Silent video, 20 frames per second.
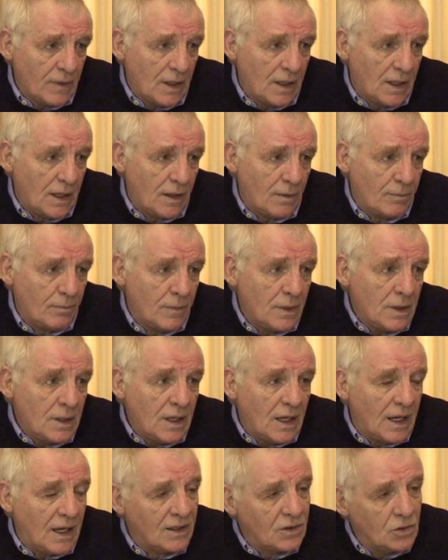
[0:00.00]
And
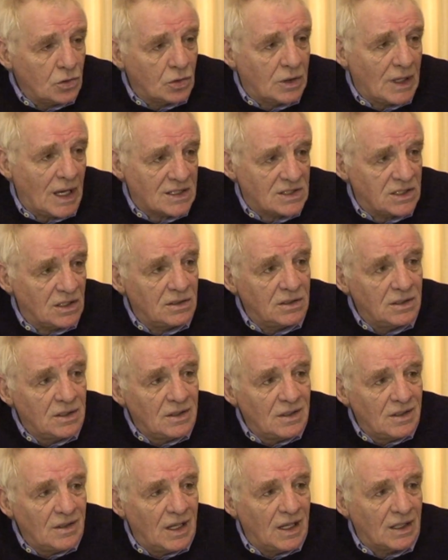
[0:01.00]
Newcastle
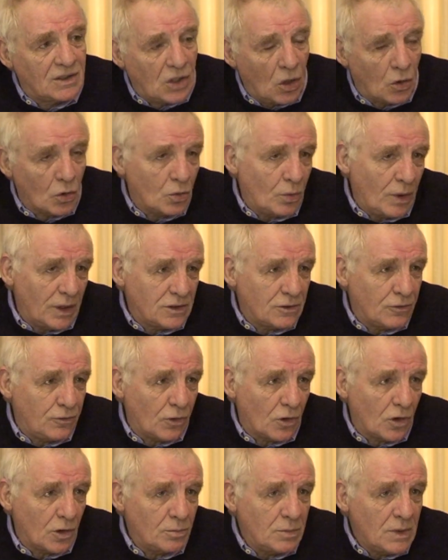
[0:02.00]
going away to
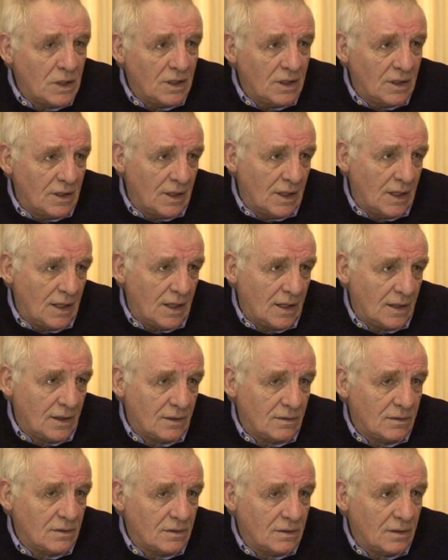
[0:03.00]
Fulham,
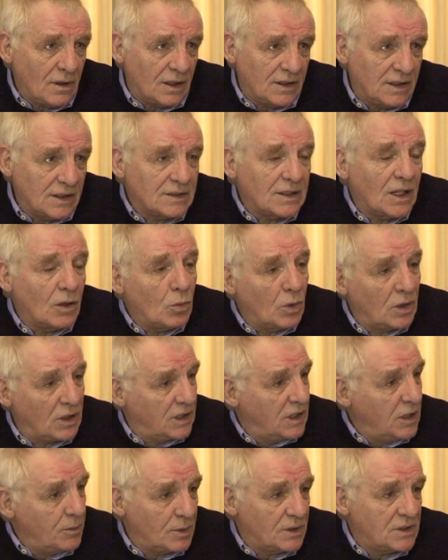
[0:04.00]
I think they'll want
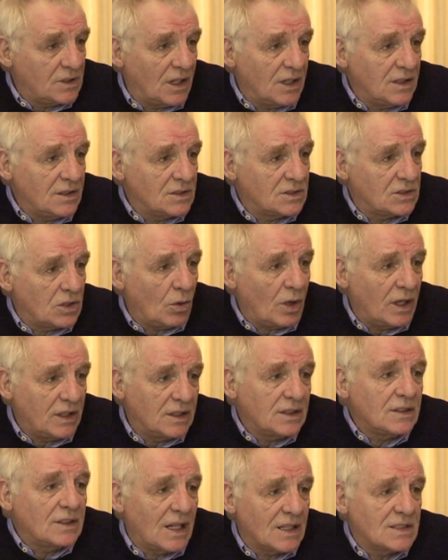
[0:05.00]
to keep it tight, so I
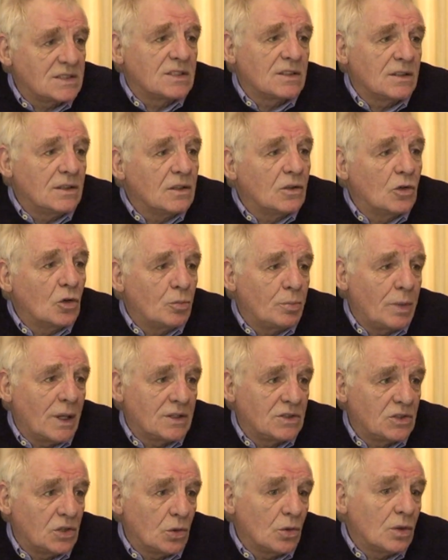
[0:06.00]
think that's a good
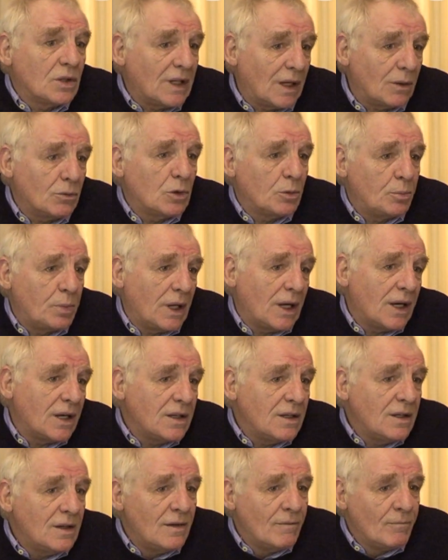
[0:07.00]
bet too, and that will
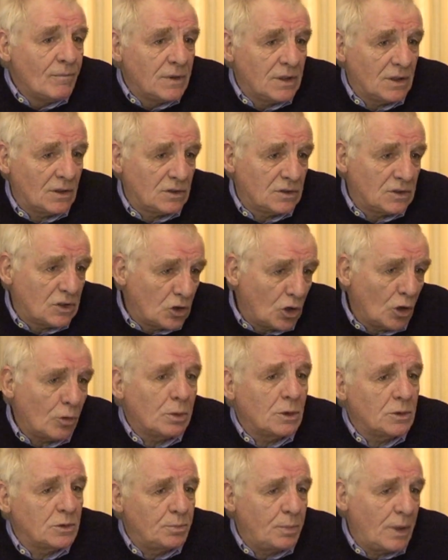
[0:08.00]
pay.
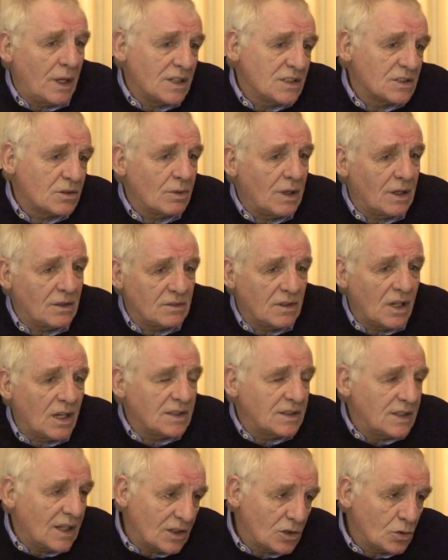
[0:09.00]
Double pays around
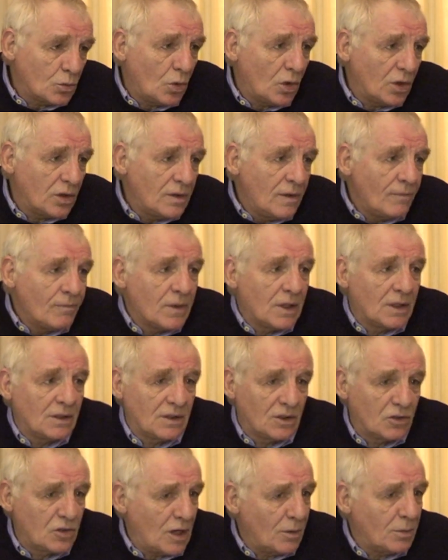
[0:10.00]
9-10 to 1.
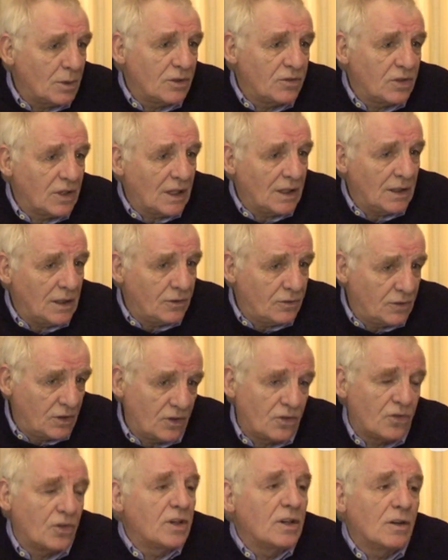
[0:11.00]
The treble, if the
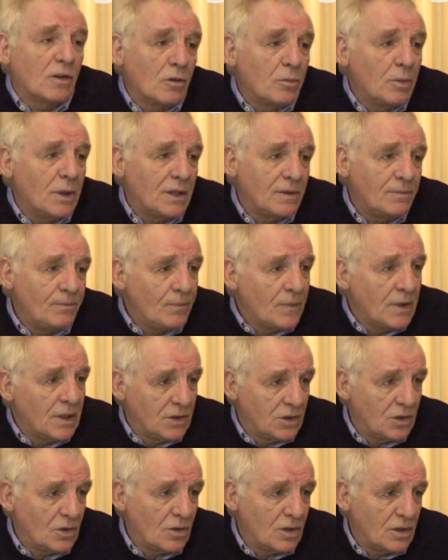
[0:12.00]
3 of them win,
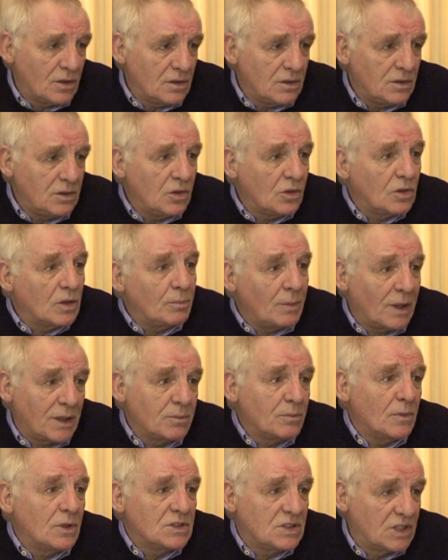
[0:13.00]
you can
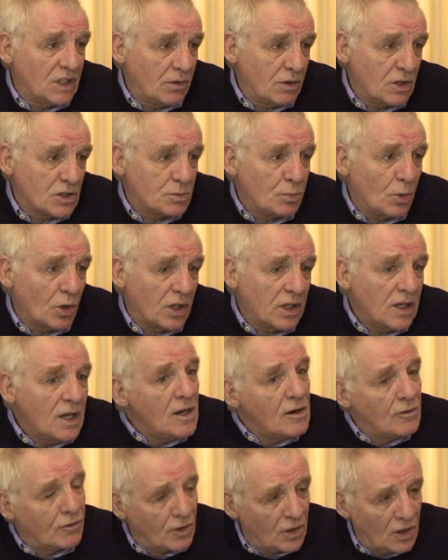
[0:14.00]
make serious money
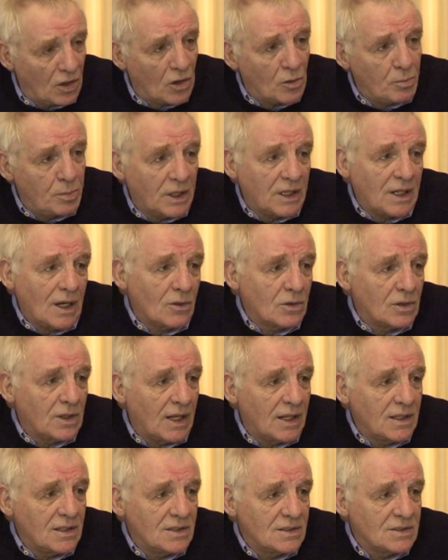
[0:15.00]
for not a big
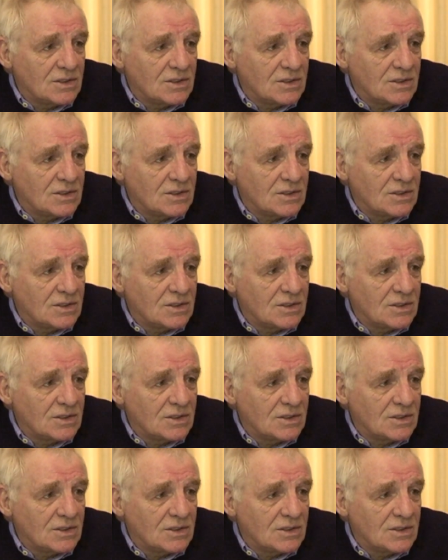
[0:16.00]
outlay.